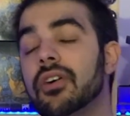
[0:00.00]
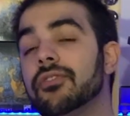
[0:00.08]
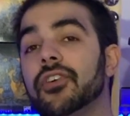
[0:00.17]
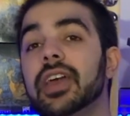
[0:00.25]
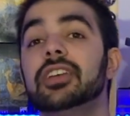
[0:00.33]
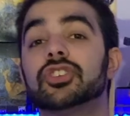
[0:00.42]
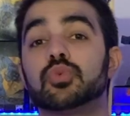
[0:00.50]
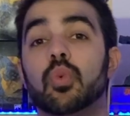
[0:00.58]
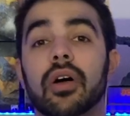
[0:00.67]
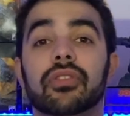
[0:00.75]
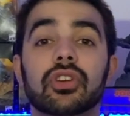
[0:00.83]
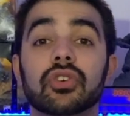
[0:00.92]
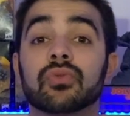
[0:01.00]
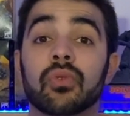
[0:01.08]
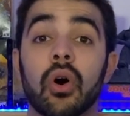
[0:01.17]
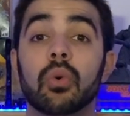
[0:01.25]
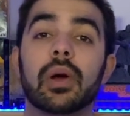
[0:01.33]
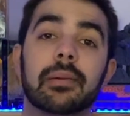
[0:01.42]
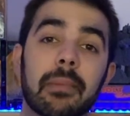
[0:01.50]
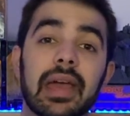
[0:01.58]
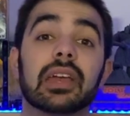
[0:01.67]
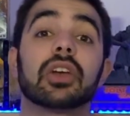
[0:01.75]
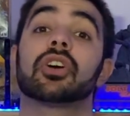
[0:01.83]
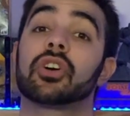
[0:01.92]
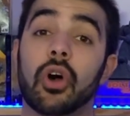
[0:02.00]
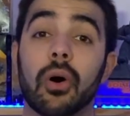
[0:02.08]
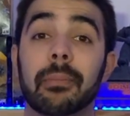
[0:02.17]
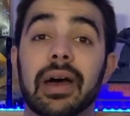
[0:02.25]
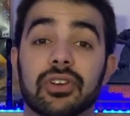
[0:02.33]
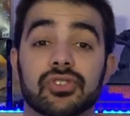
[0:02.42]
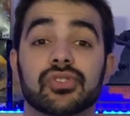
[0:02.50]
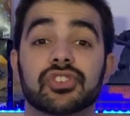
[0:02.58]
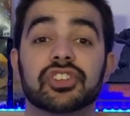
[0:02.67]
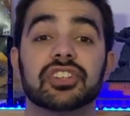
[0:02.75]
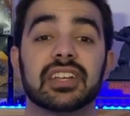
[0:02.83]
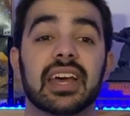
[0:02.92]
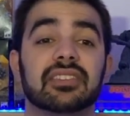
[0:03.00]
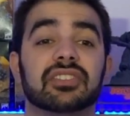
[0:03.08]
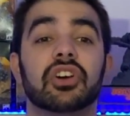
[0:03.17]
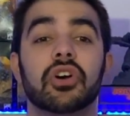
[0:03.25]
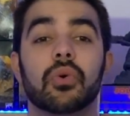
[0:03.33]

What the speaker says: For each one that you roll when making a combat attrition test,